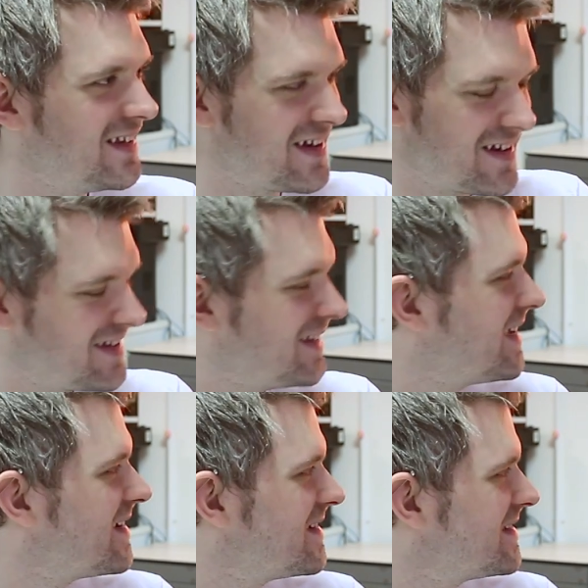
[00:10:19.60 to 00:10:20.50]
In
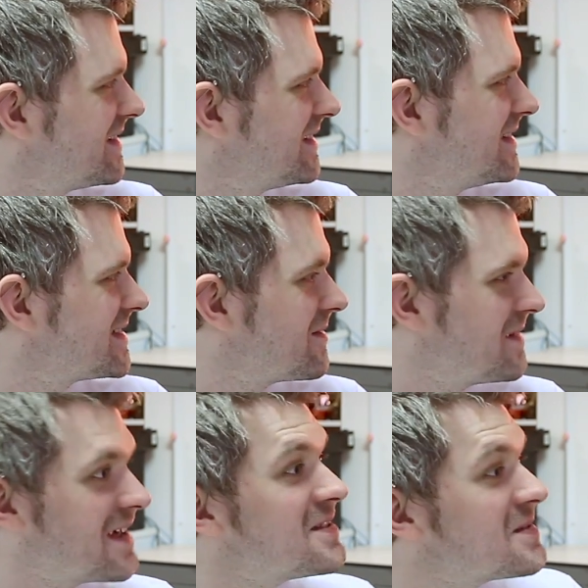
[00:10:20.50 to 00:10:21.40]
that. So
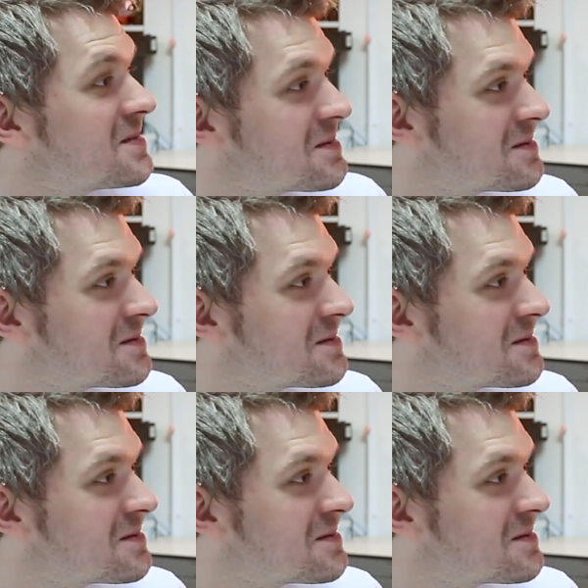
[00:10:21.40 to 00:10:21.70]
yes.